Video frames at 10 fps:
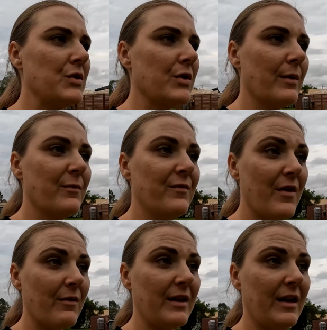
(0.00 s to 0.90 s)
So I'm
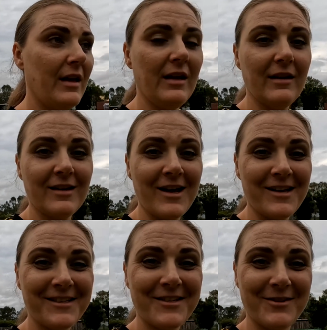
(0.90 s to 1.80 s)
very keen
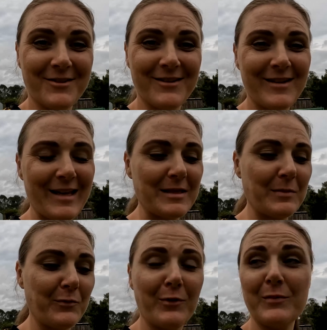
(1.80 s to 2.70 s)
to get
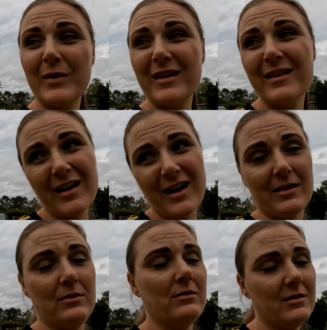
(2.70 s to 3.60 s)
some fruit, but
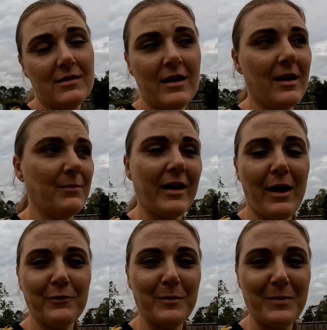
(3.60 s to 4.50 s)
I'm gonna
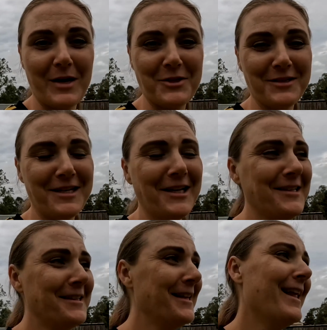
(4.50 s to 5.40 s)
have to be patient
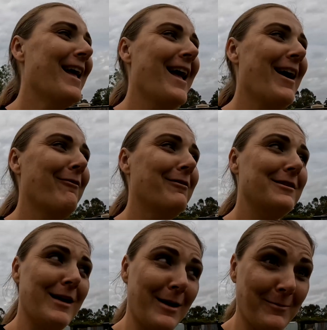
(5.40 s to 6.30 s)

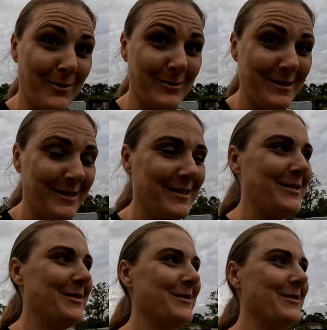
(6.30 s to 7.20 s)
which I am not.
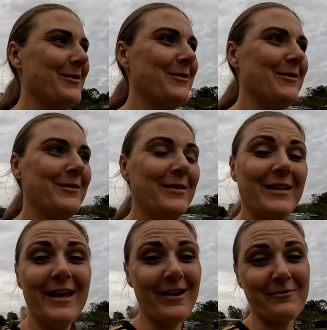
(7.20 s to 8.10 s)
So
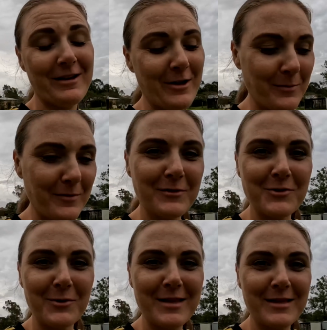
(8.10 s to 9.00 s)
yeah, I really hope you've
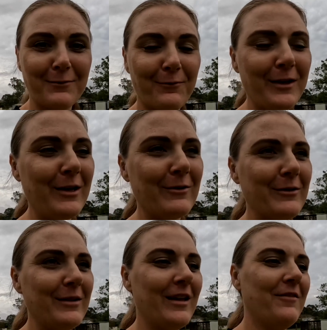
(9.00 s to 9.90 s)
enjoyed this
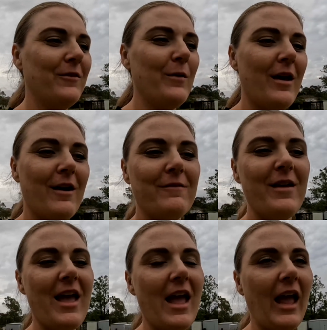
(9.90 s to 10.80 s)
video. If you
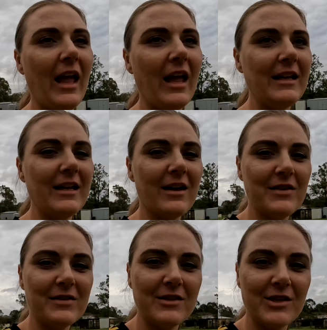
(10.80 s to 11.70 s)
have any
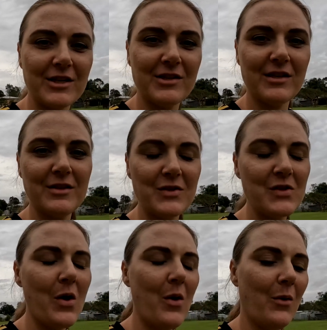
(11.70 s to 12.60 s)
other
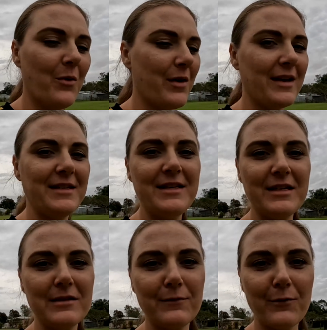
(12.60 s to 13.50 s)
suggestions or
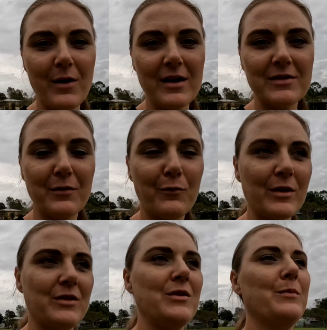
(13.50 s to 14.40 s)
ideas for us of
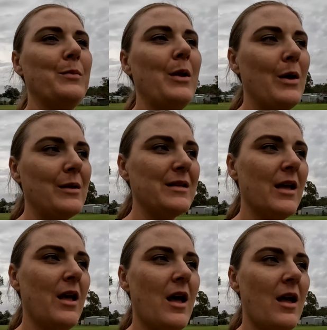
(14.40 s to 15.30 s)
what's to plant,